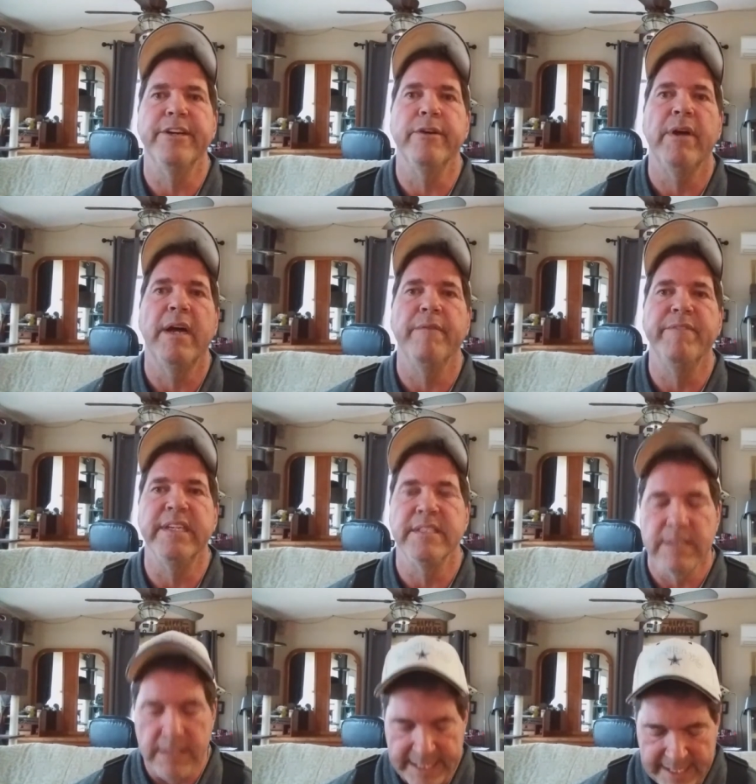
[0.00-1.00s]

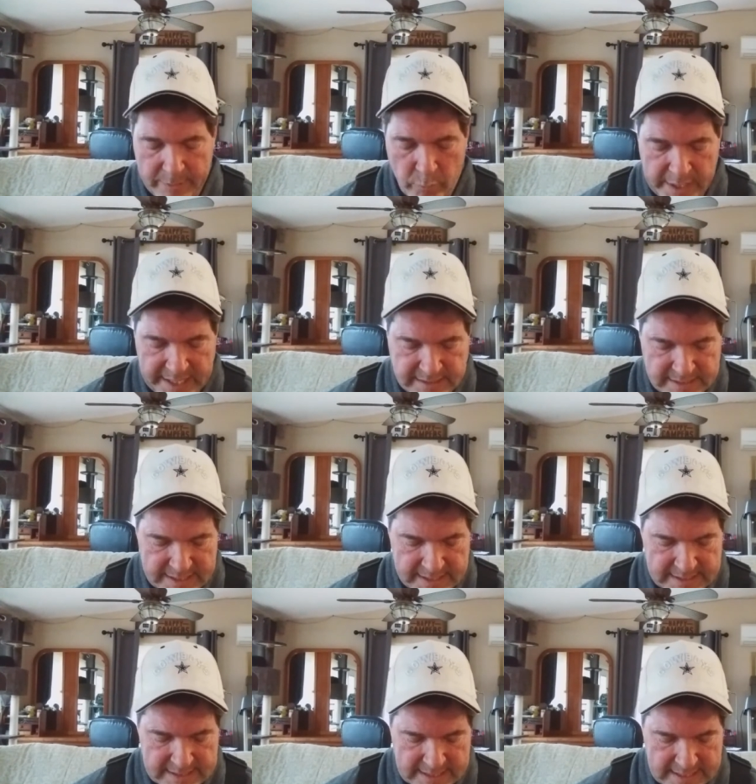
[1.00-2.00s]
obviously in ways
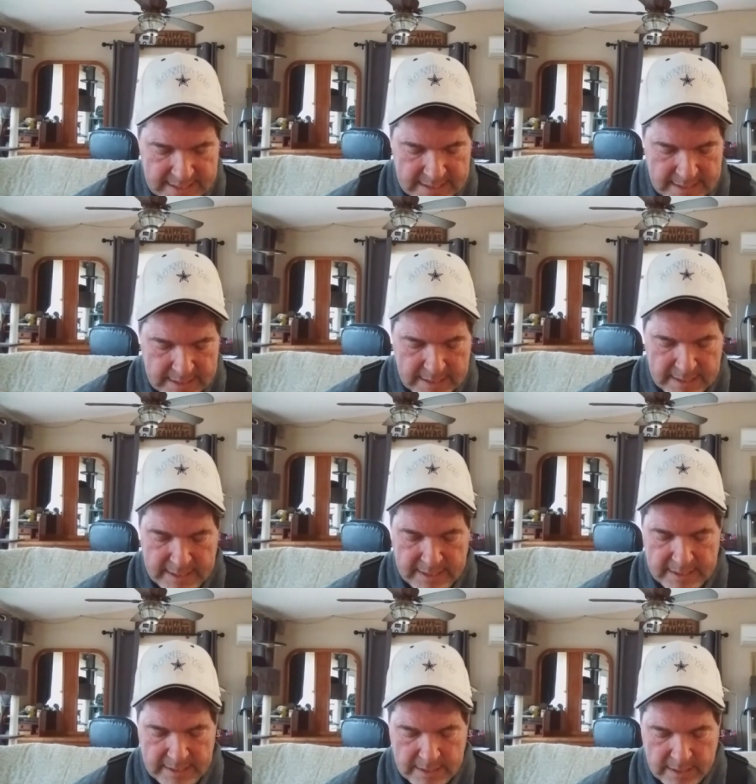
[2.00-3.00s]
that
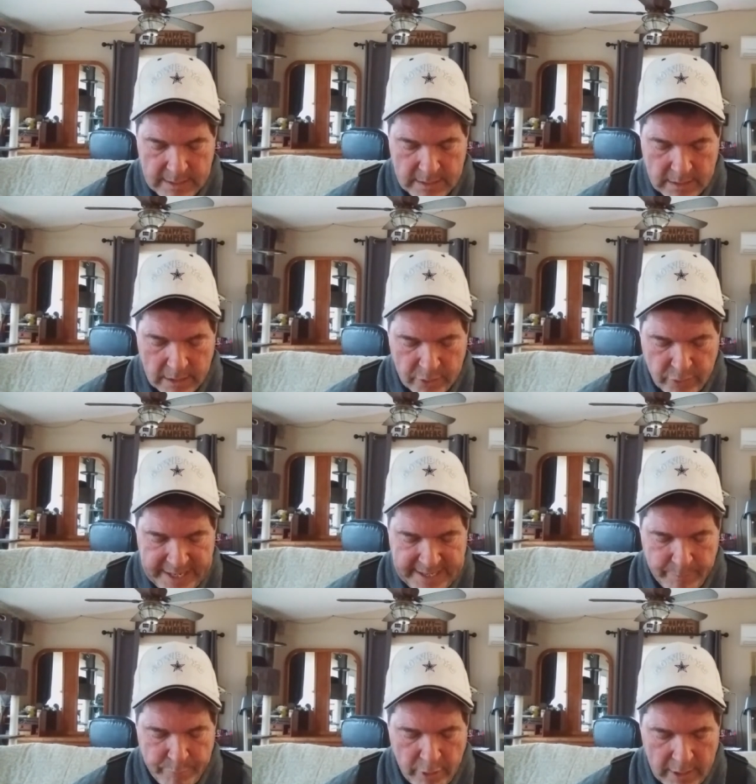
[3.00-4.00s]
are
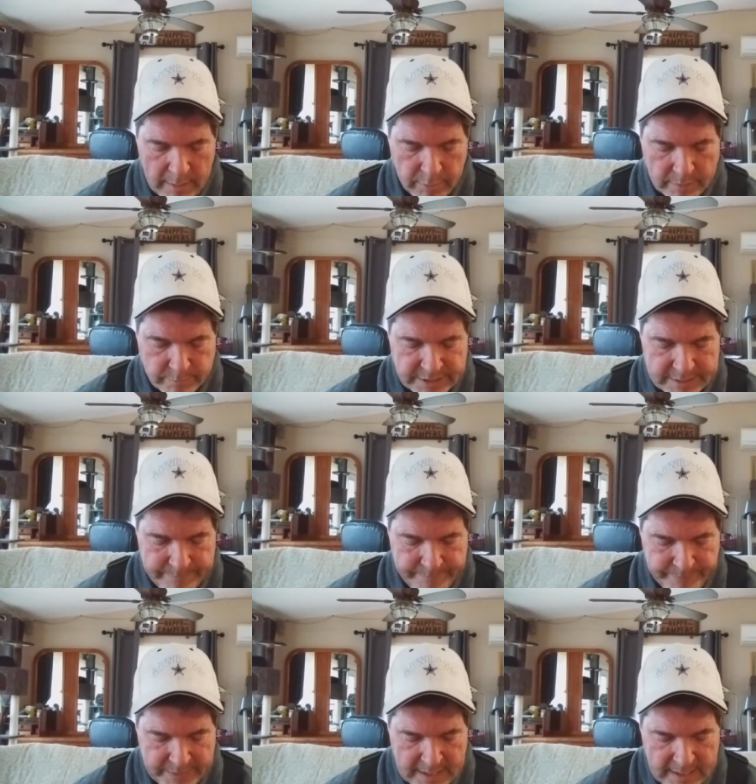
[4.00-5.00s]
creating problems.
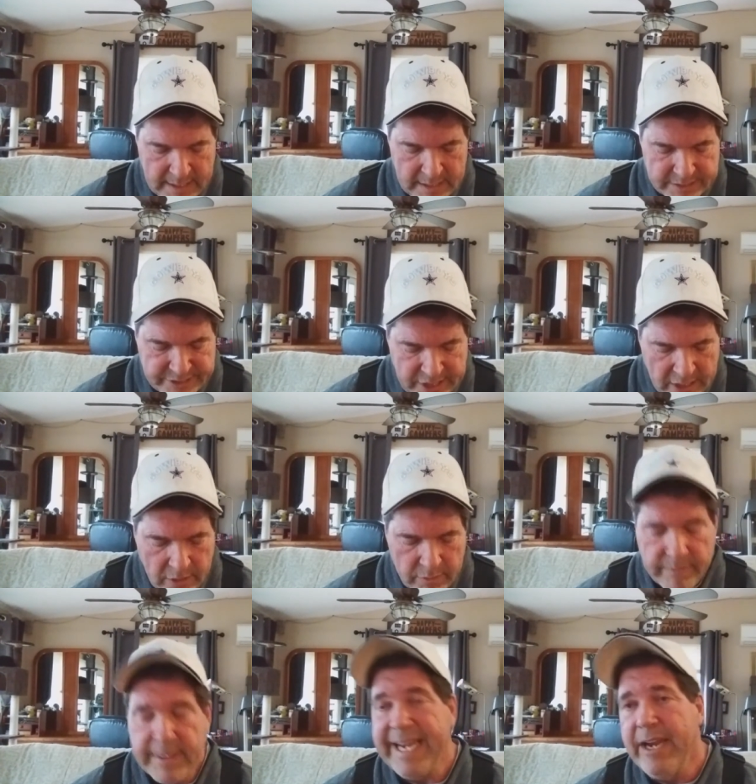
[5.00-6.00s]
So
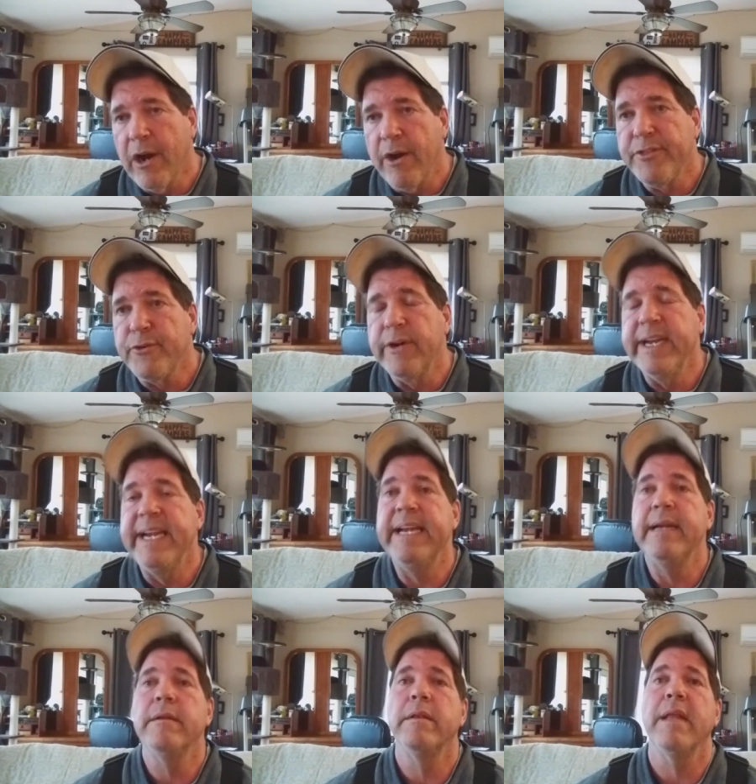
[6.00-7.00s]

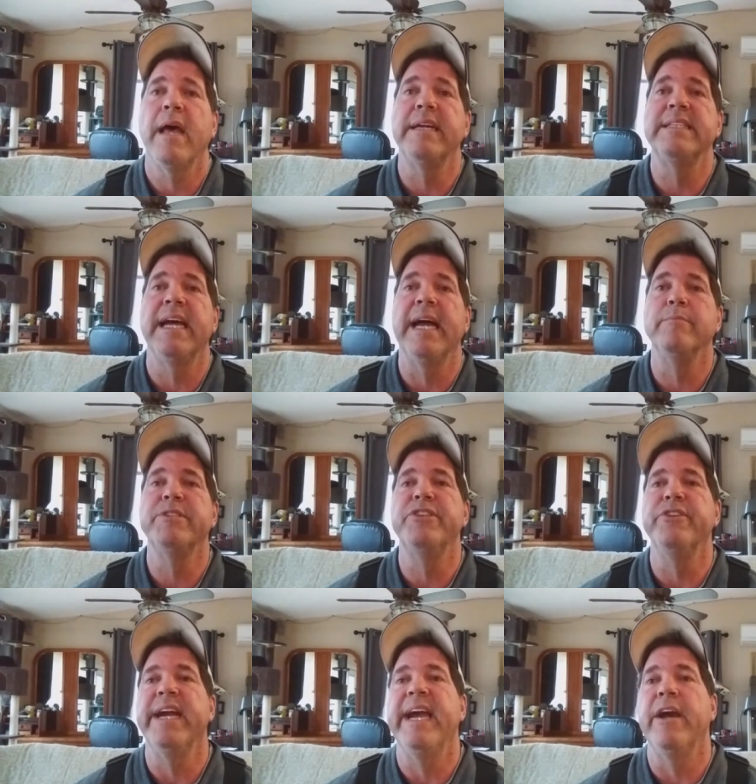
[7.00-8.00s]
ER3, a lot of times due
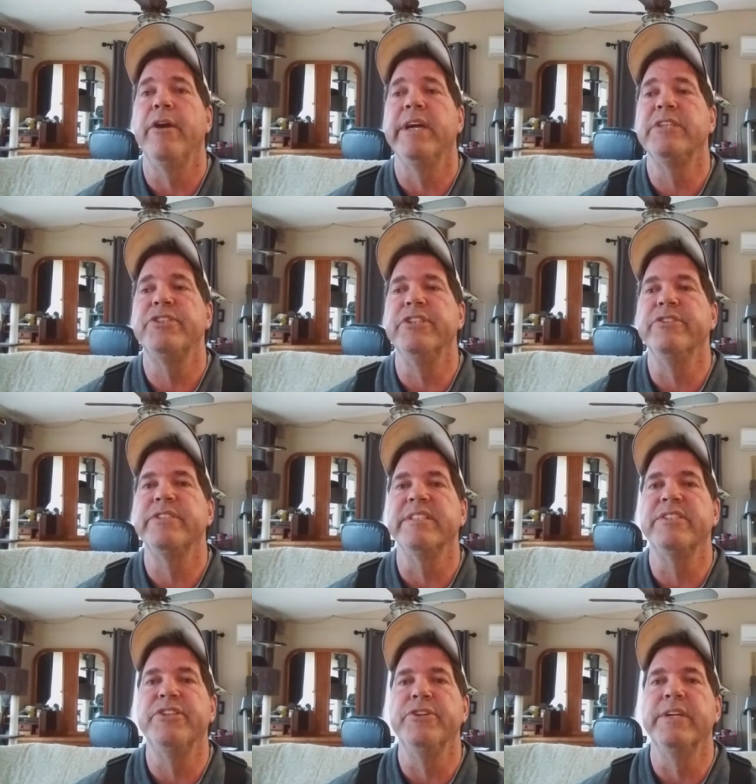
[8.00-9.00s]
to air issues,
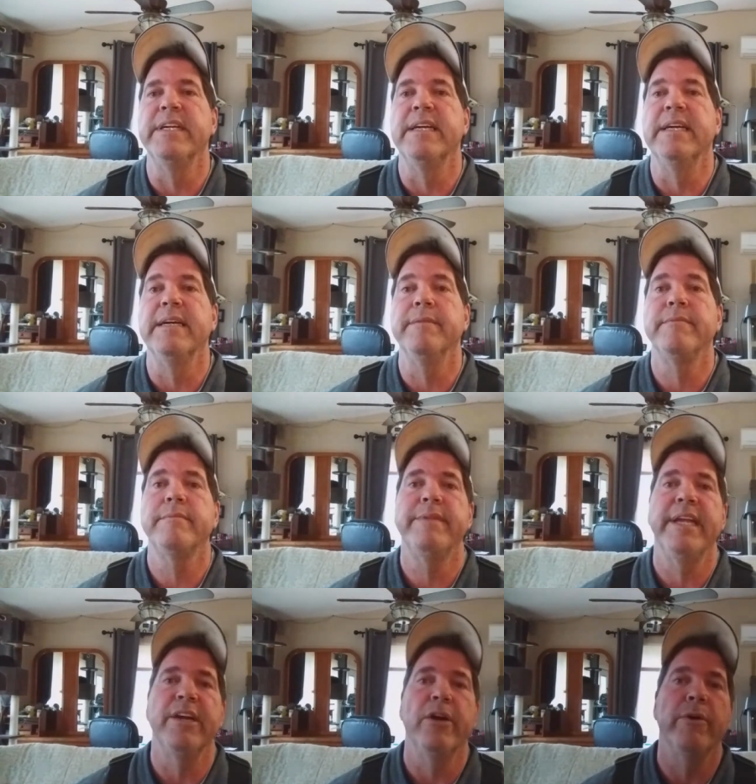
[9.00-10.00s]
is due to,
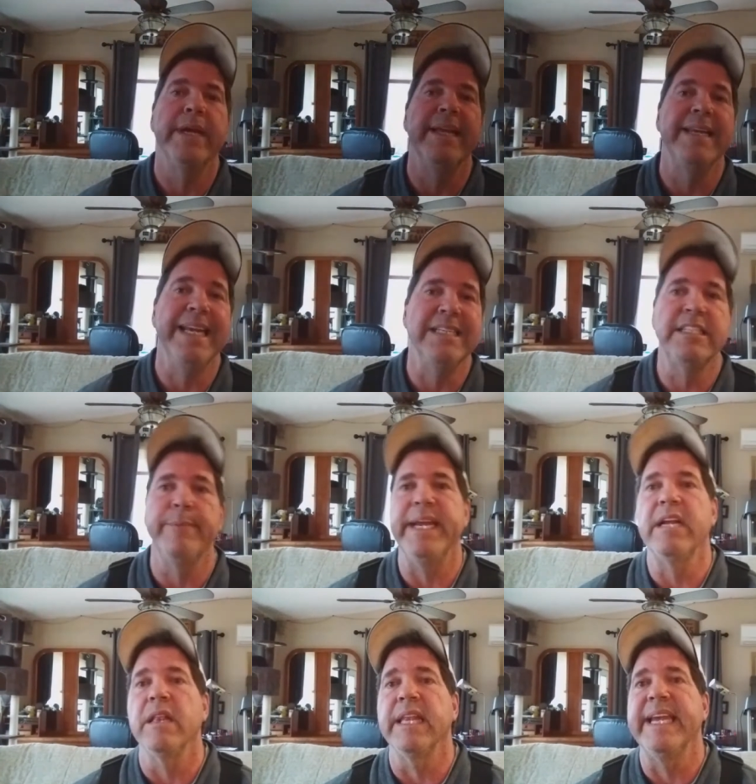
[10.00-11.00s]
it needs to be
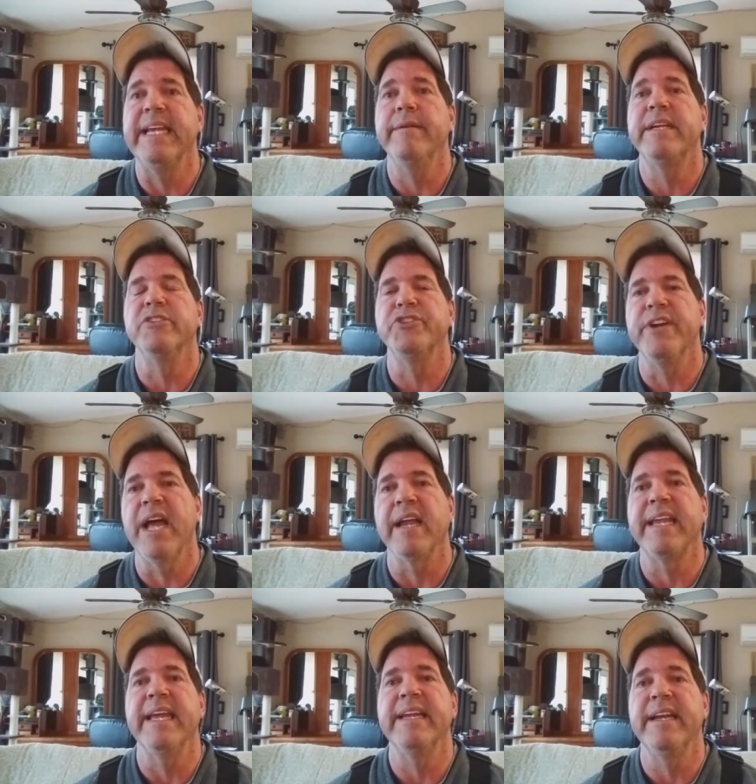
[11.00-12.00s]
cleaned because you're not
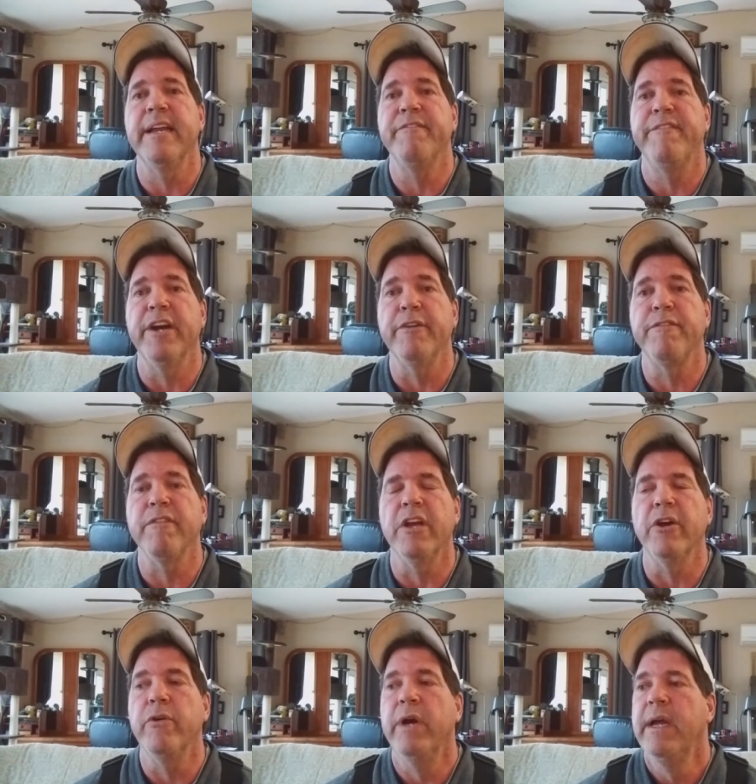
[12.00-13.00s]
getting enough
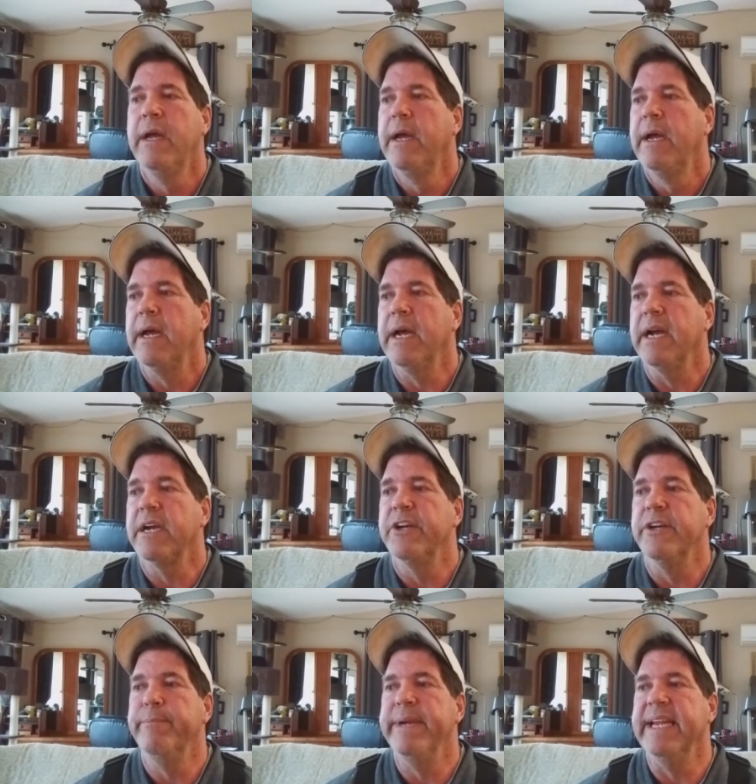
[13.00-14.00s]
airflow.
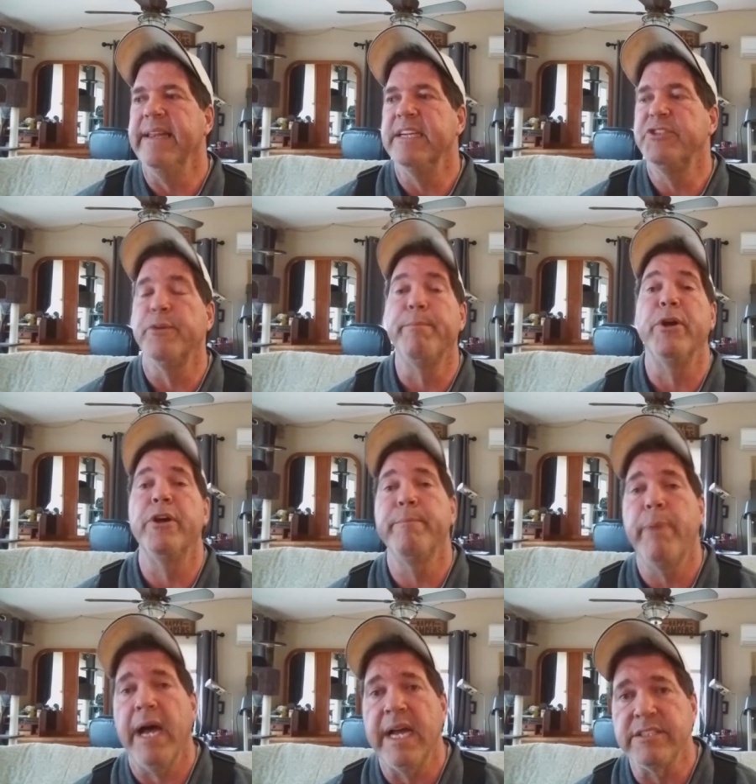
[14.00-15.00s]
Could be that your burn
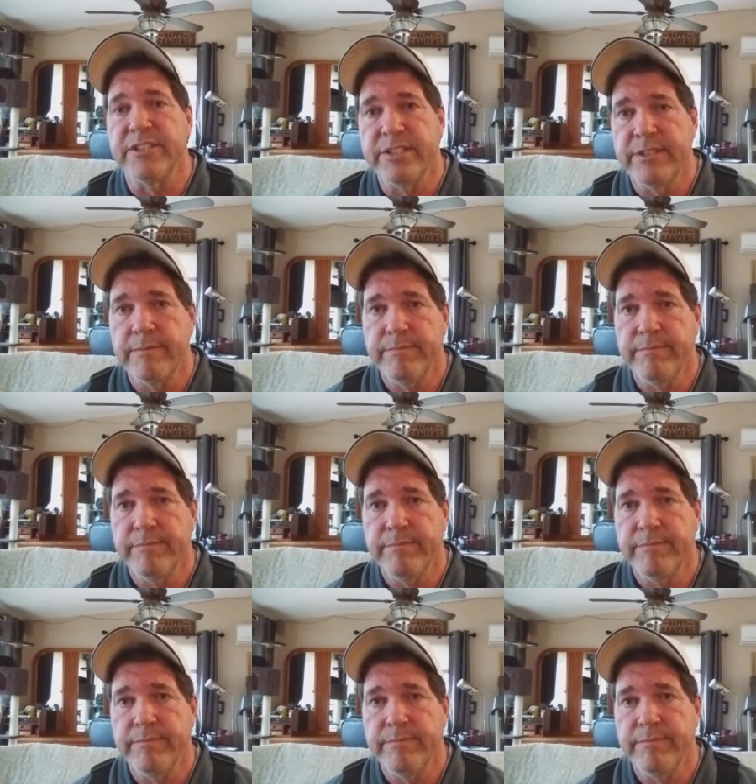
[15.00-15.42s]
pot's,